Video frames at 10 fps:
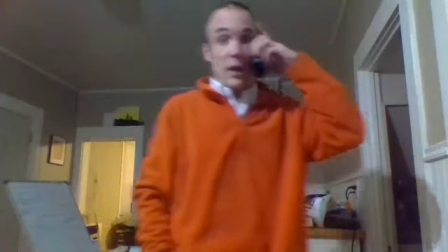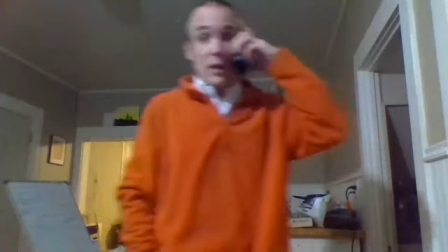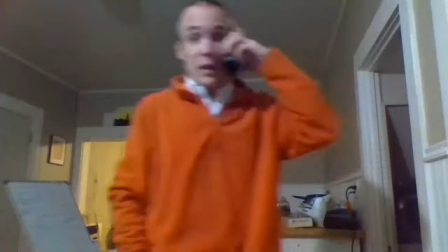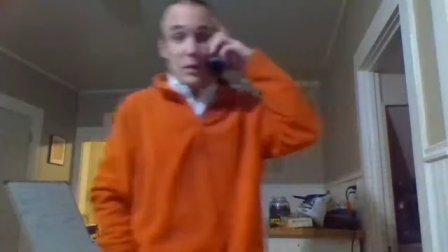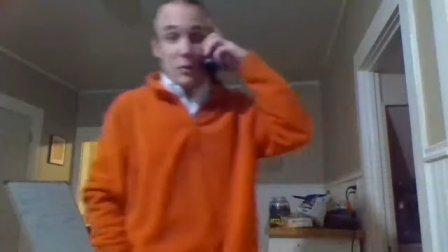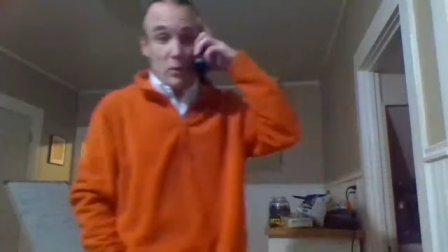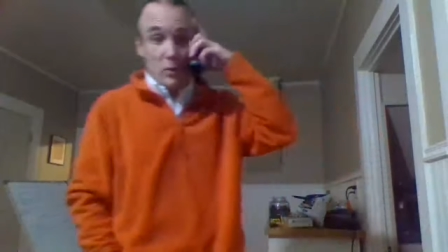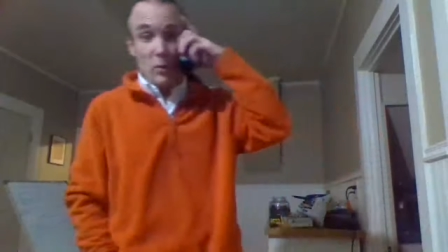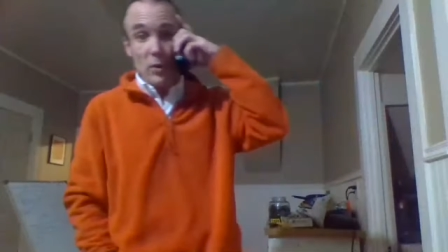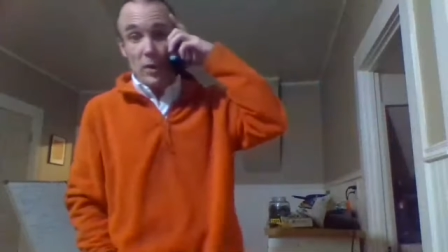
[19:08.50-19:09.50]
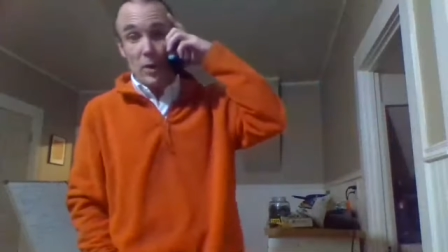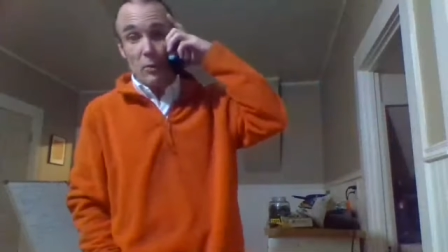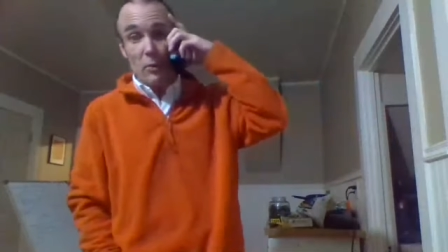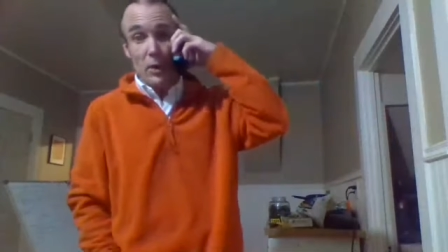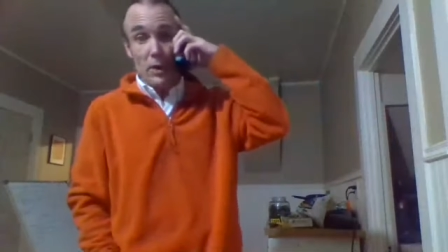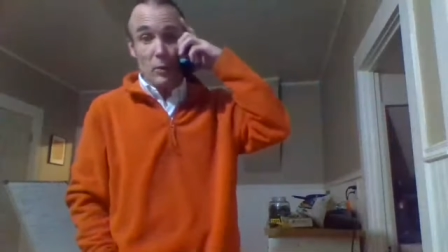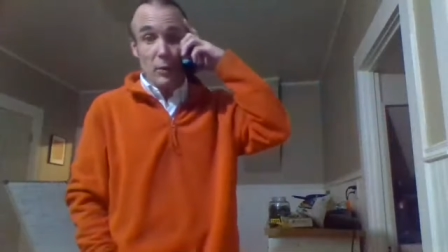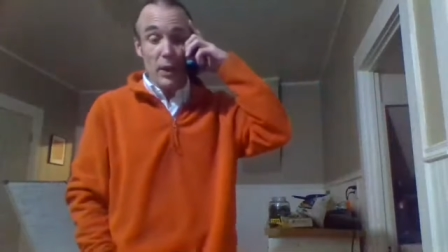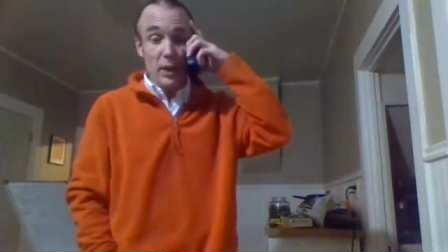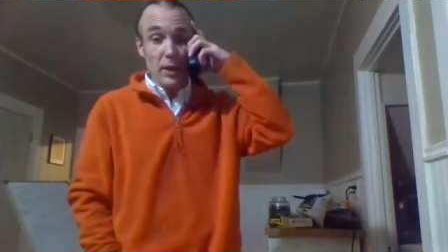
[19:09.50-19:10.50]
think we're working really
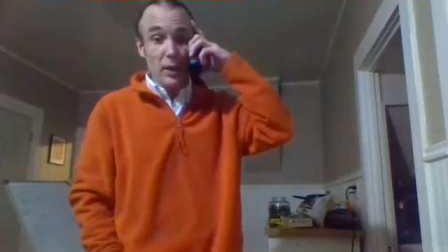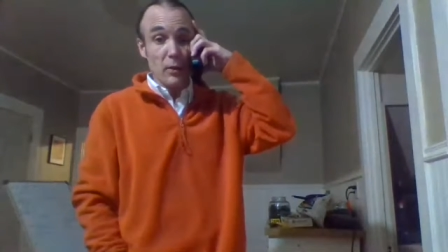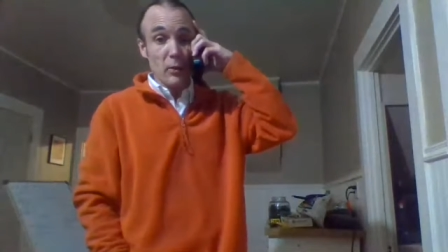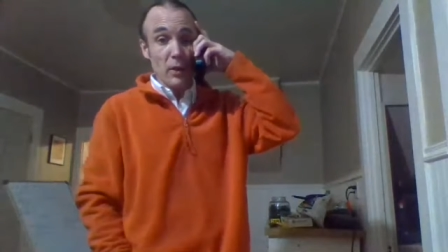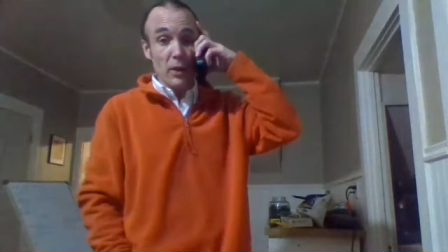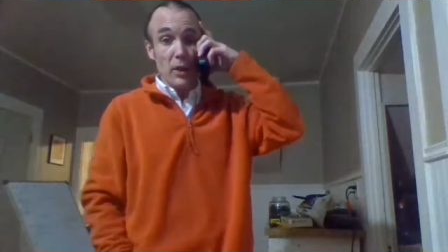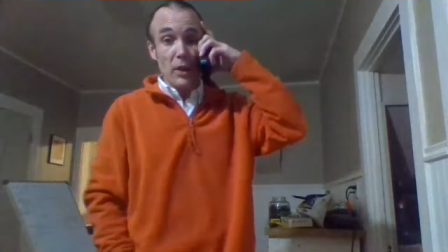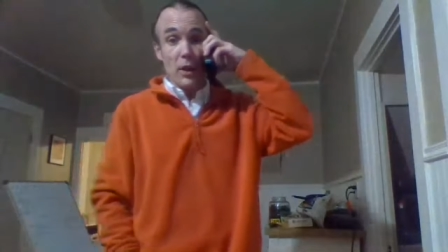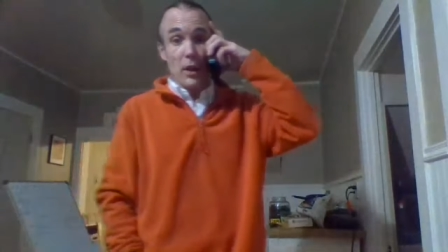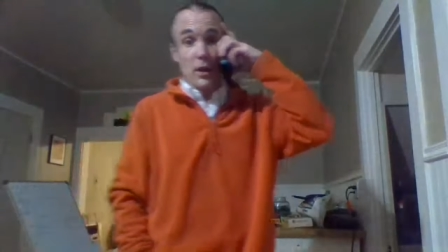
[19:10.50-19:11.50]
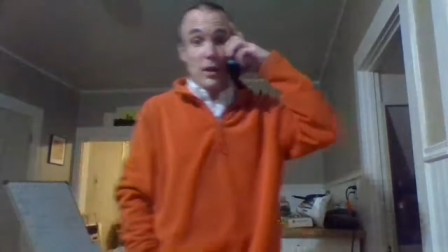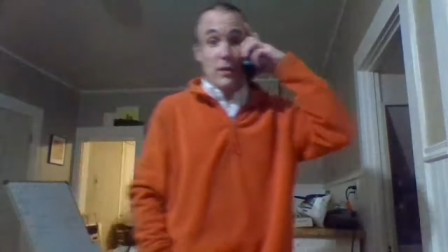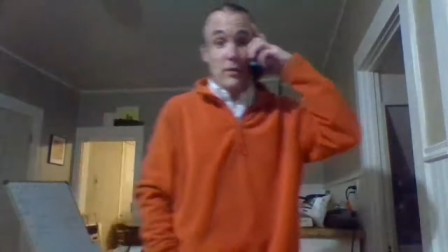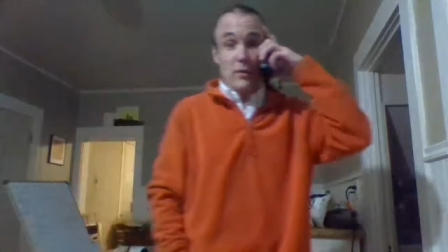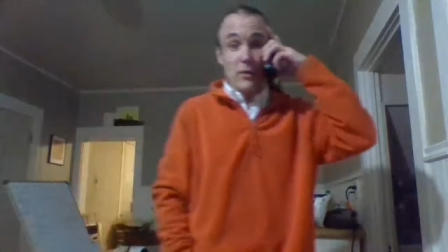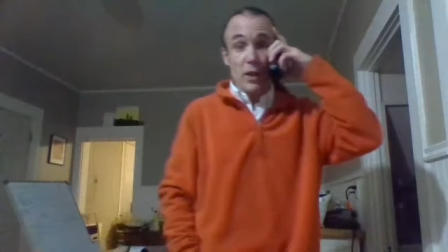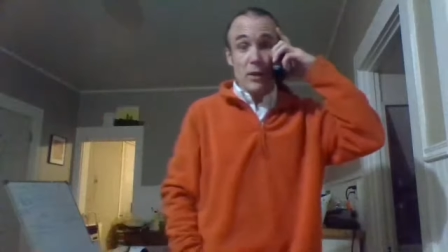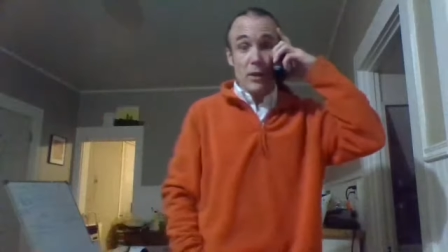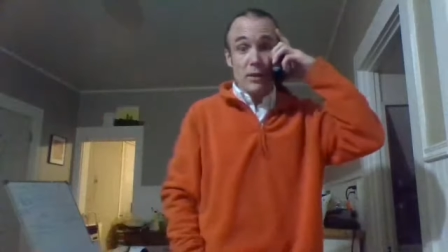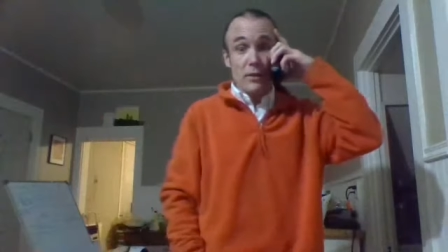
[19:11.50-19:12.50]
well here with the nothings and
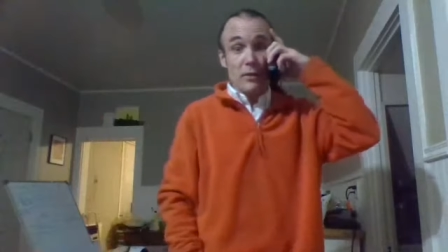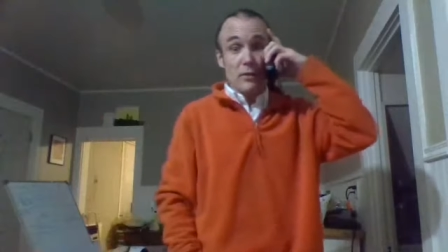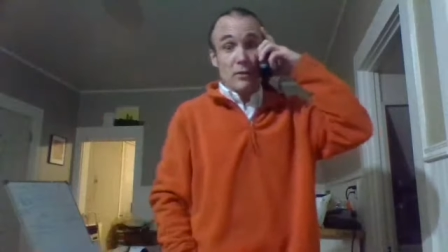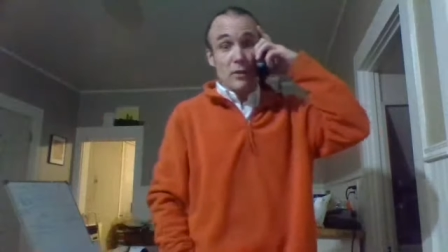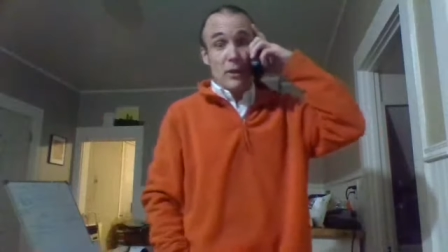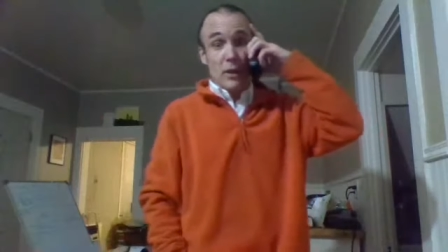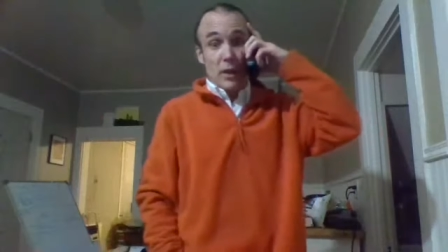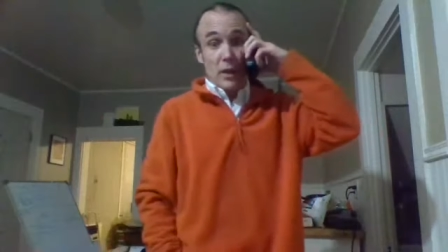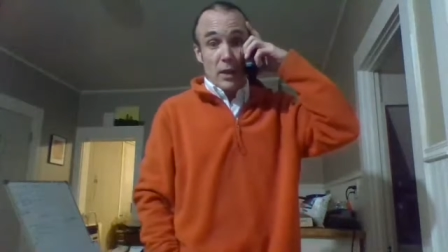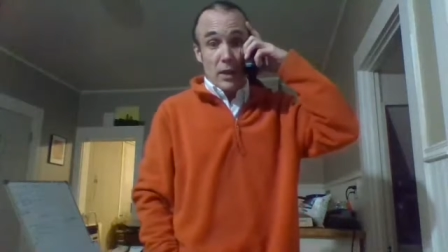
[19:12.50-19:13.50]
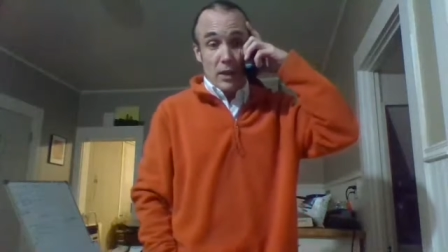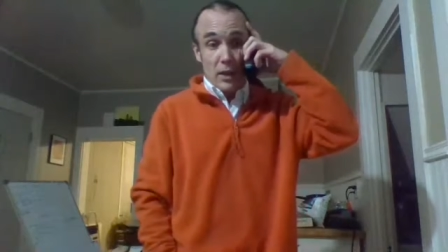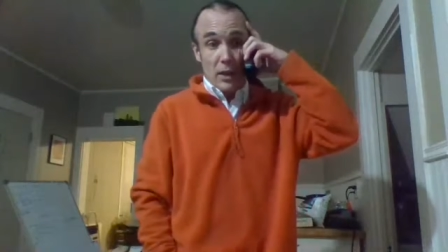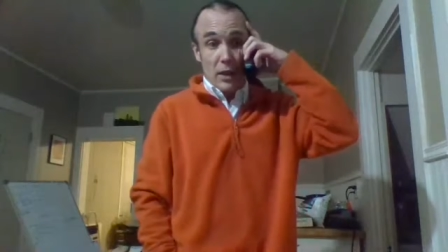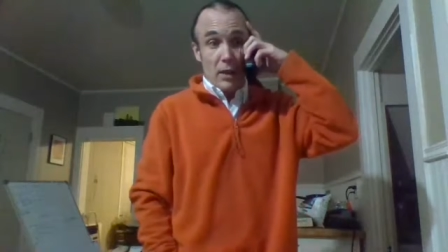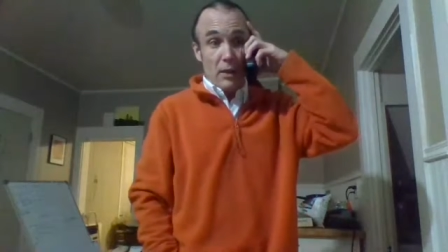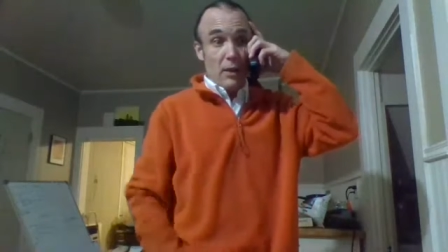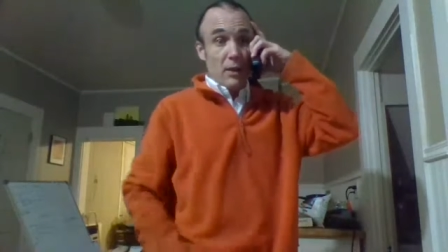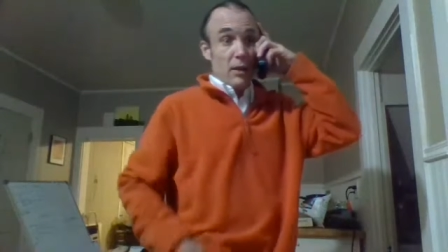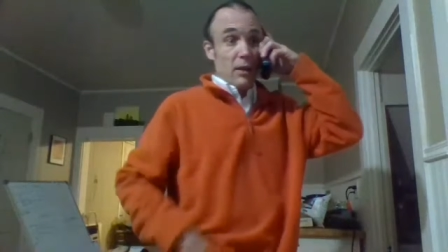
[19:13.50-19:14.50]
nothings of uh,
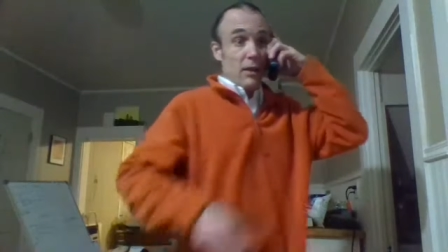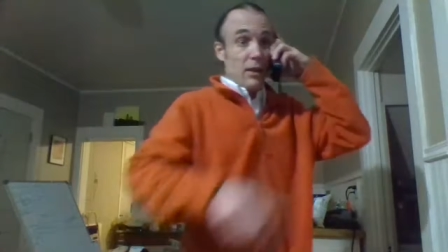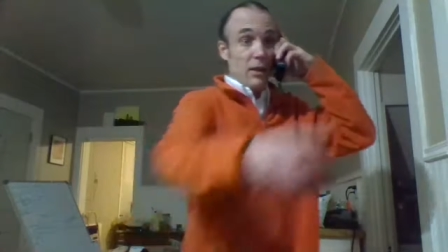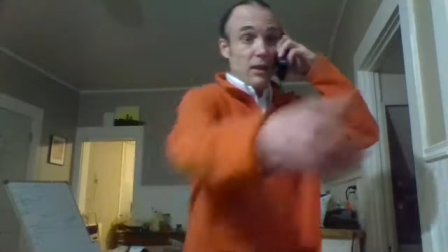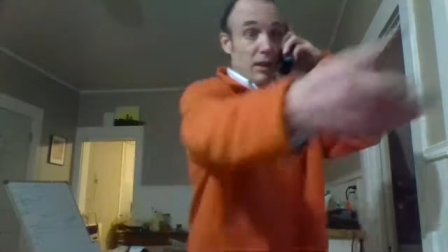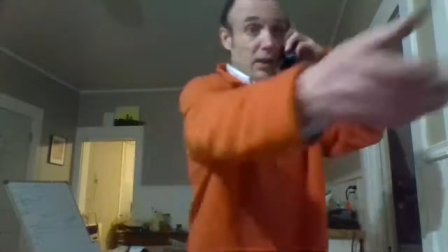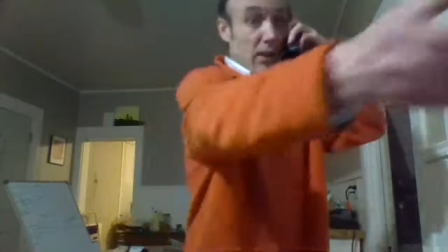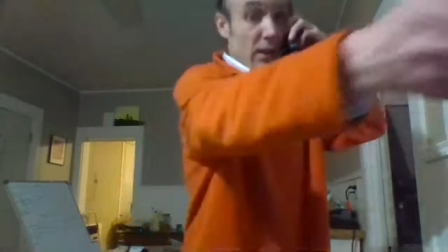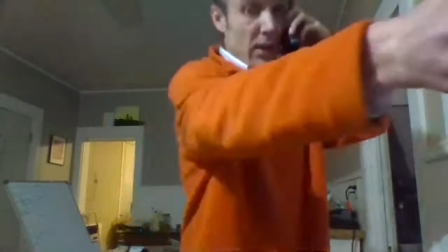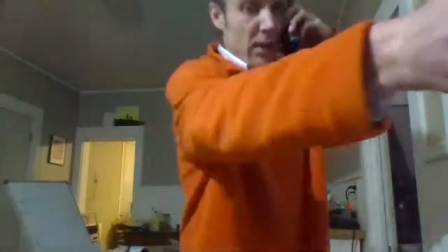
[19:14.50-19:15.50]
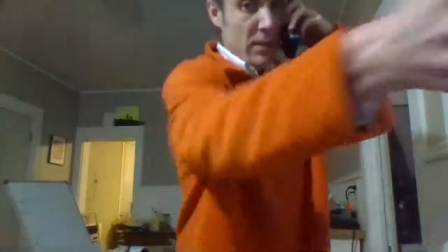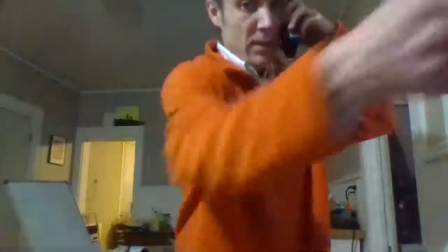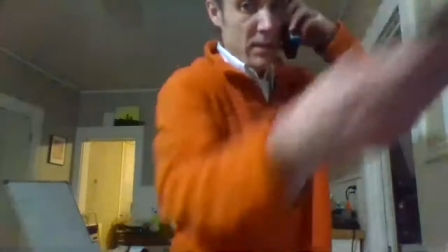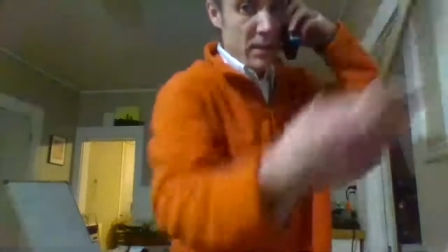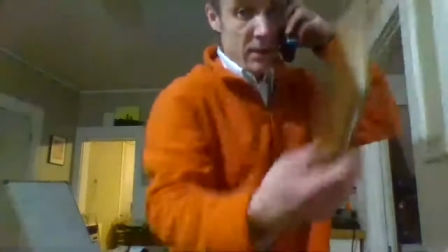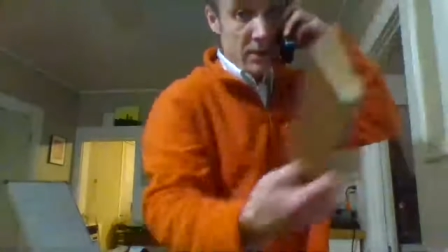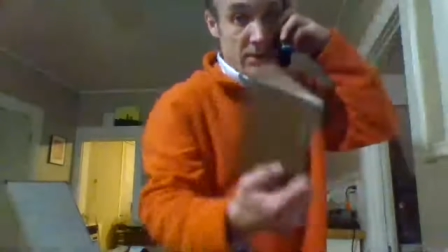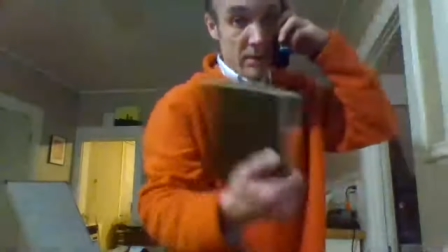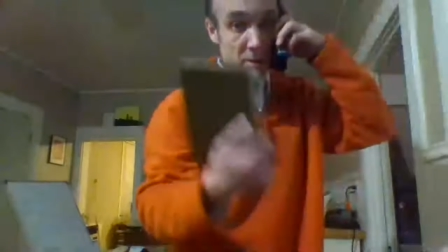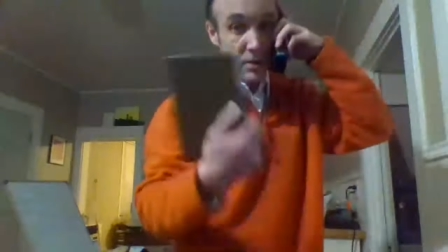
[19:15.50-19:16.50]
this
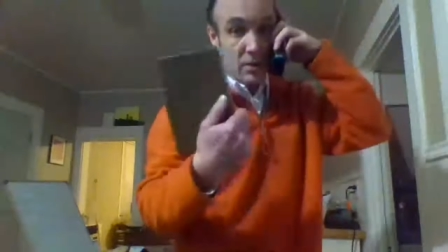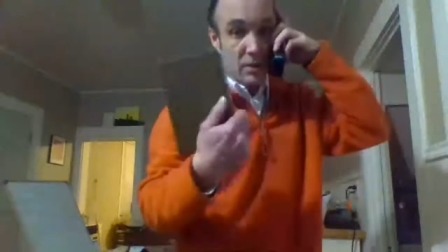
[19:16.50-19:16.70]
is,